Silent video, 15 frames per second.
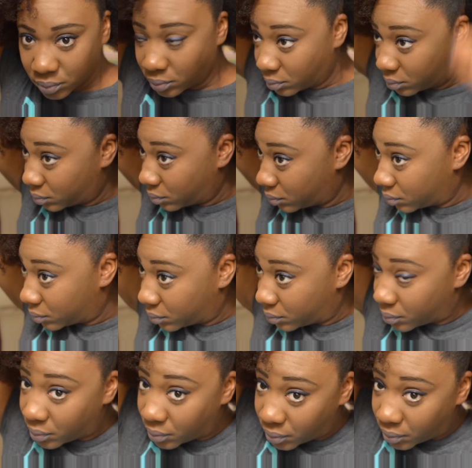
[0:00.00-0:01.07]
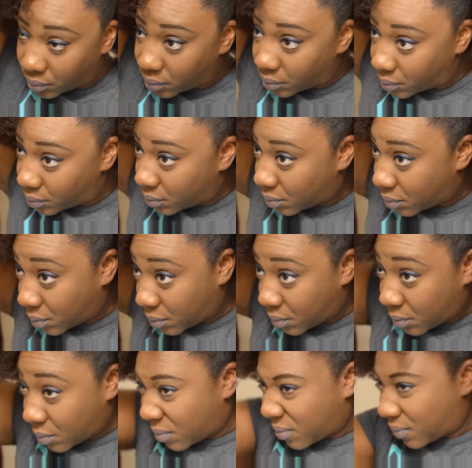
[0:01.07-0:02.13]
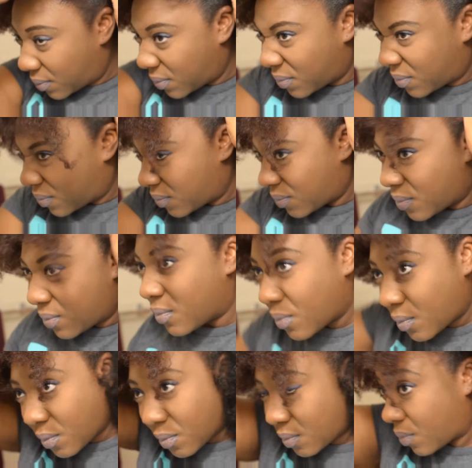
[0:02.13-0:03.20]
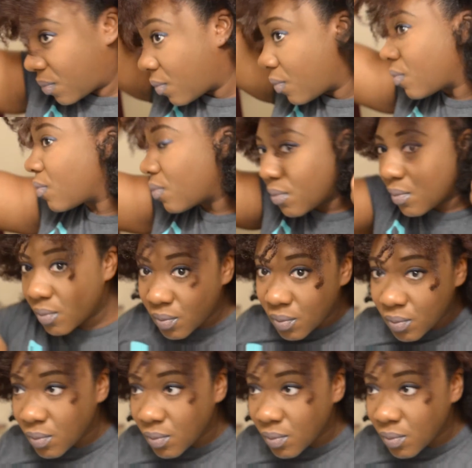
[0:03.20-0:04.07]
am gelling the sides and pinning them, just trying to tame